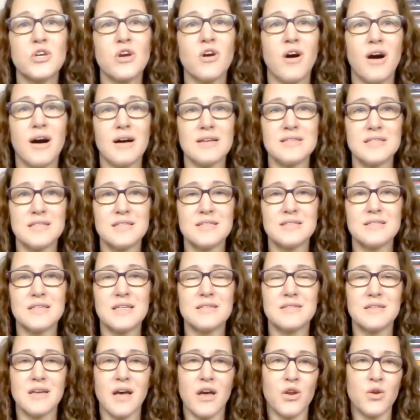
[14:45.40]
causes
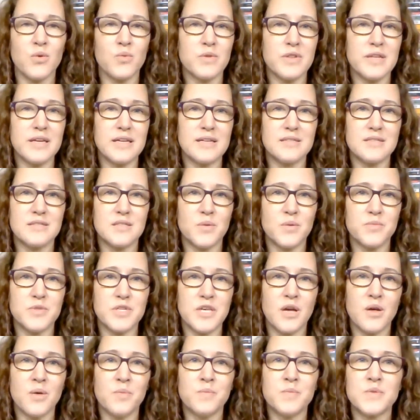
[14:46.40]
anxiety-related
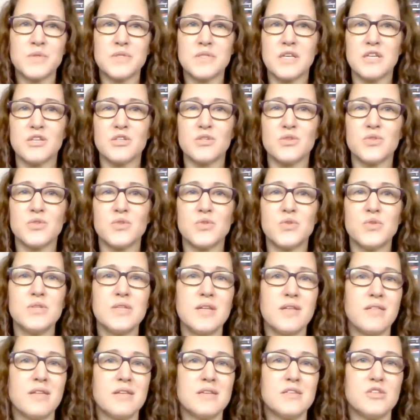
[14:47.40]
symptoms, the
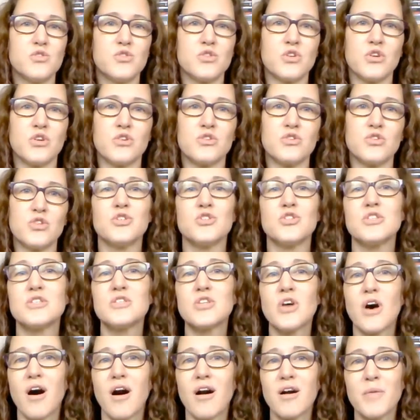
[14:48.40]
student and the teacher should
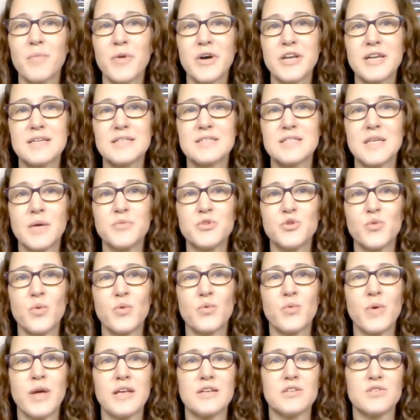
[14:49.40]
talk about acceptable
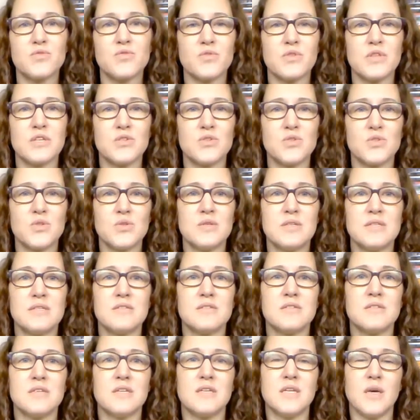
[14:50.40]
ways for the
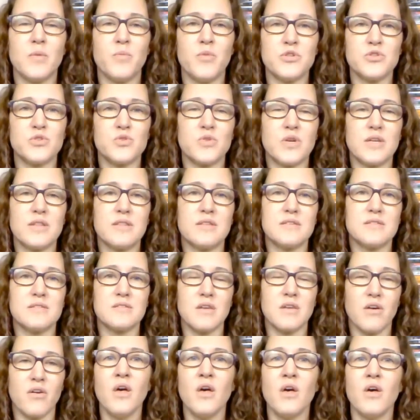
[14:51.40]
students to demonstrate the
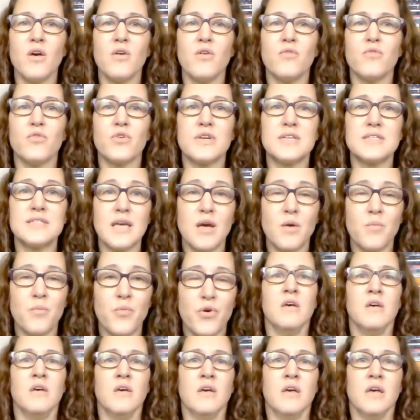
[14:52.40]
skill. For
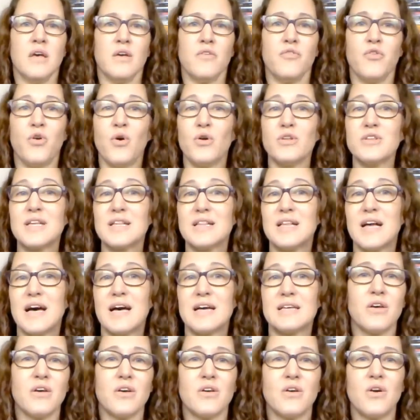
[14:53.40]
example, if whole
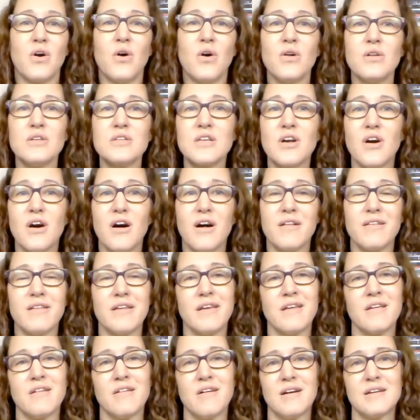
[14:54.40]
class cold
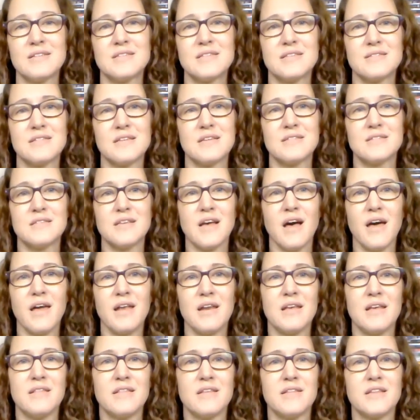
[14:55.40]
calling causes
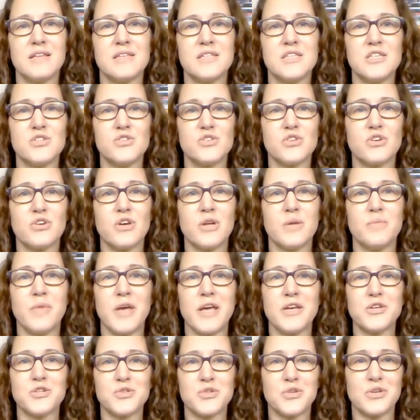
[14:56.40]
anxiety, then the teacher could
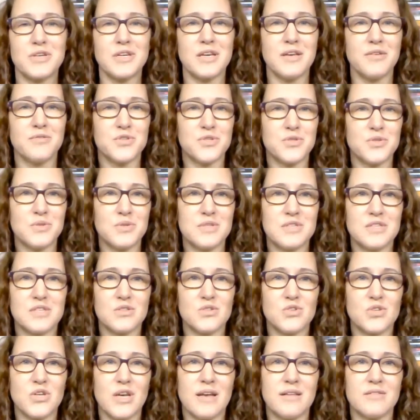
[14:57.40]
make sure to give students
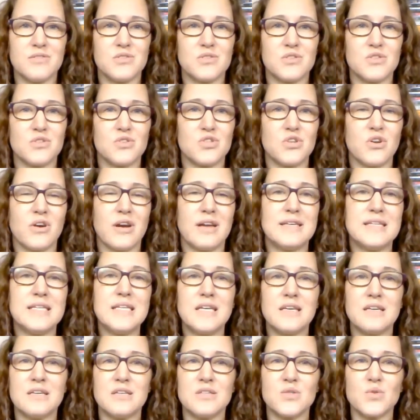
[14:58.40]
a chance to share
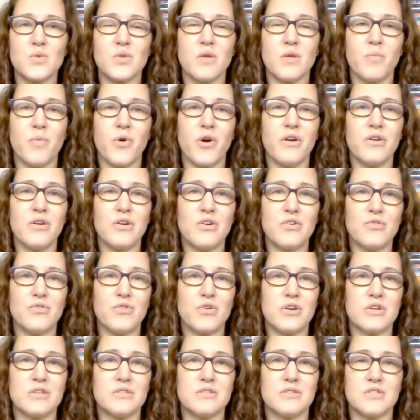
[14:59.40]
ideas with a partner
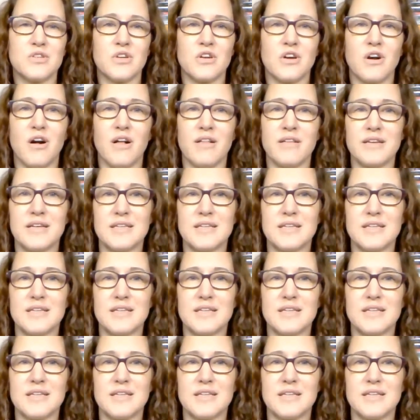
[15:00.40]
first, or call in a